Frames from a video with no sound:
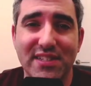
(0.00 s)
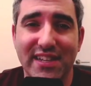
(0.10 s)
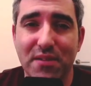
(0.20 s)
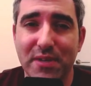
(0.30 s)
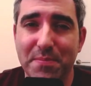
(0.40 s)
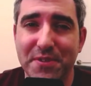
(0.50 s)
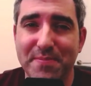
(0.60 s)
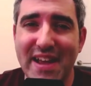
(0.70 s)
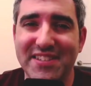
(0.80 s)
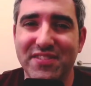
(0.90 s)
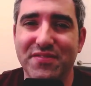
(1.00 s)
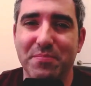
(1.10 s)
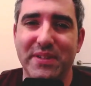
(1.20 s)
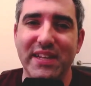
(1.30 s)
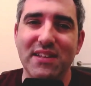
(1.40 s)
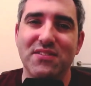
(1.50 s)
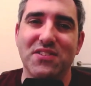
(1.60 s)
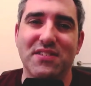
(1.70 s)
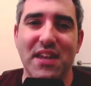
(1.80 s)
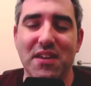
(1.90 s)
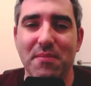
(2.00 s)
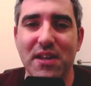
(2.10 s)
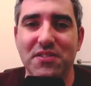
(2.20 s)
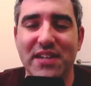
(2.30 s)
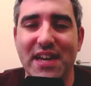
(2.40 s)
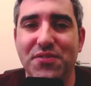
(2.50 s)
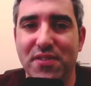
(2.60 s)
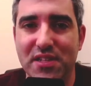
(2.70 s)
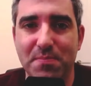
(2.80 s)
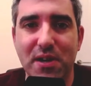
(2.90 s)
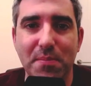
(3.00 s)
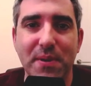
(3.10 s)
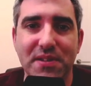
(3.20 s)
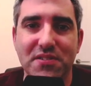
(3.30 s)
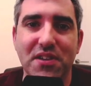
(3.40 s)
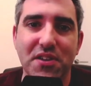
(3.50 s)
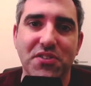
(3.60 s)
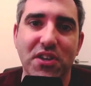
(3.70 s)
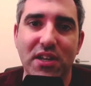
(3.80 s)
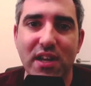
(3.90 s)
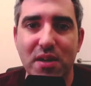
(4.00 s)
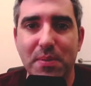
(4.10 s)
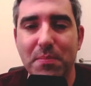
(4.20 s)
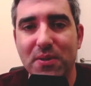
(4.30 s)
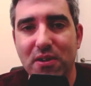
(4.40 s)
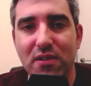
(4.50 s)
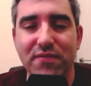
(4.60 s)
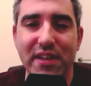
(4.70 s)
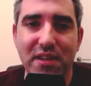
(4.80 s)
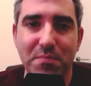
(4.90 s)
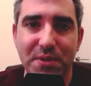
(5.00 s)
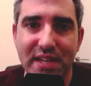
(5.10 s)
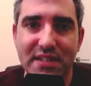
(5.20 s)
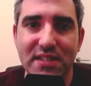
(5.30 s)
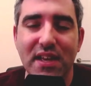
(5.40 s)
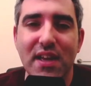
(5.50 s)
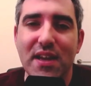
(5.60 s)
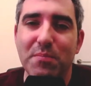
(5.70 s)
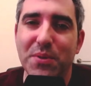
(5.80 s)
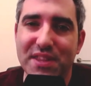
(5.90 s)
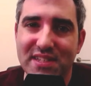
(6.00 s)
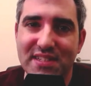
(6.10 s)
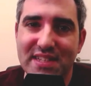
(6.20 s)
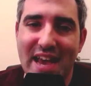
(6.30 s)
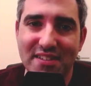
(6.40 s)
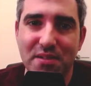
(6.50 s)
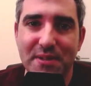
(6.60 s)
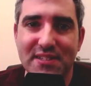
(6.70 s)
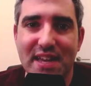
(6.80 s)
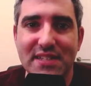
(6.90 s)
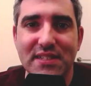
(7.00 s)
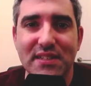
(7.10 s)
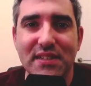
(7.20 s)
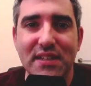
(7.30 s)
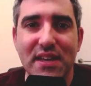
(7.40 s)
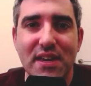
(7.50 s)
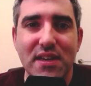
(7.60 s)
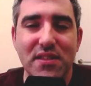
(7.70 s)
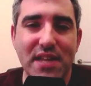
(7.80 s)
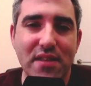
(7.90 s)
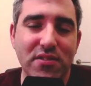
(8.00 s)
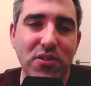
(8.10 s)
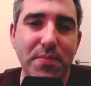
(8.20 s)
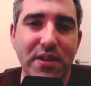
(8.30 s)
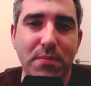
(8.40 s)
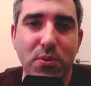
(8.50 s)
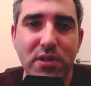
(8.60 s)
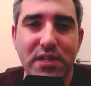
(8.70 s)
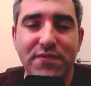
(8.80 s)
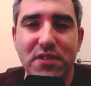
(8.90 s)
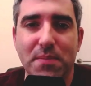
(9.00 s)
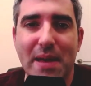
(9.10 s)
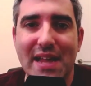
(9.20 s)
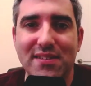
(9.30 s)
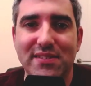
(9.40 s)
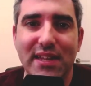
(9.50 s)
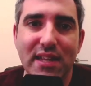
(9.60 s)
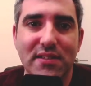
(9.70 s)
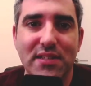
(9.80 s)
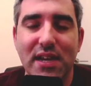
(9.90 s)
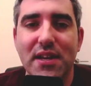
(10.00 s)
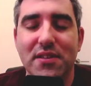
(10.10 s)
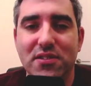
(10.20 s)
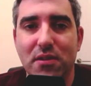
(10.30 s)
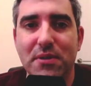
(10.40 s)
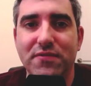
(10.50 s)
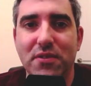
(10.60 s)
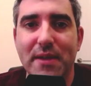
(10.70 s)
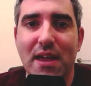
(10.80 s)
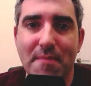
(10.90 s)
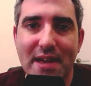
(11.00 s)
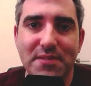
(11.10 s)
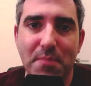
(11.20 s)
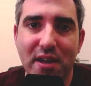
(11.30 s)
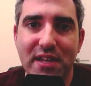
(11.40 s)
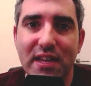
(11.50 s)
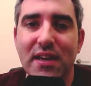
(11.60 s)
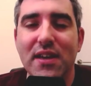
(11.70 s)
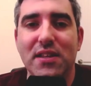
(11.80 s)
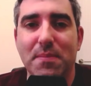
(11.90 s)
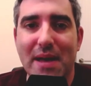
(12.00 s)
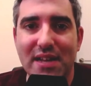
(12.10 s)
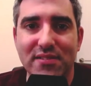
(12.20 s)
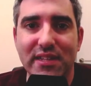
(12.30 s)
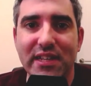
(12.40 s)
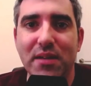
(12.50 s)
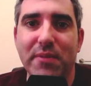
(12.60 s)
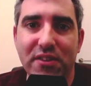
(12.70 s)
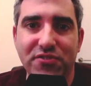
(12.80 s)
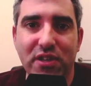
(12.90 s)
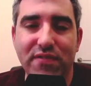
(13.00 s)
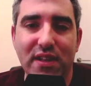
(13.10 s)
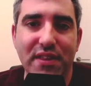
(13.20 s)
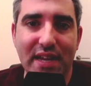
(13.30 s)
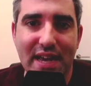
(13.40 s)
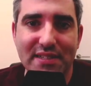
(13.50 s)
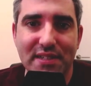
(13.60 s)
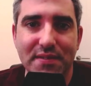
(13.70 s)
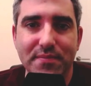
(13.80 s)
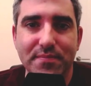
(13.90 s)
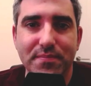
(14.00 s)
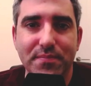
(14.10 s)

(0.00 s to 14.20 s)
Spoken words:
want to hear my perspective, please just take a minute to get through this part because it's going to turn a lot of people off, I can predict, but this has to be said. The death toll being reported from the Palestinian side is coming from a Hamas body, the Palestinian Ministry of Health in Gaza.